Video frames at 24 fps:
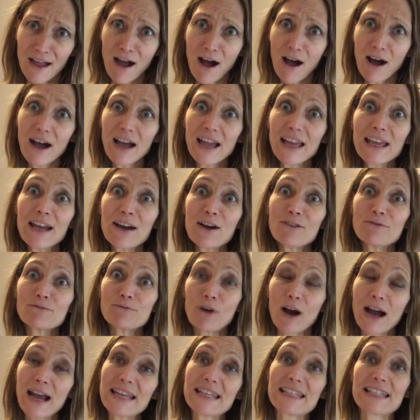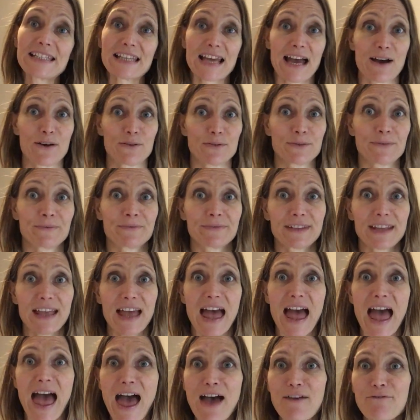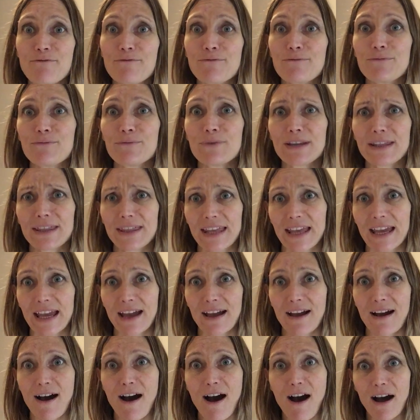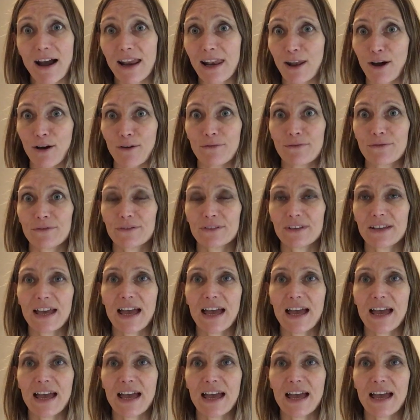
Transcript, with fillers: I write down everything I love.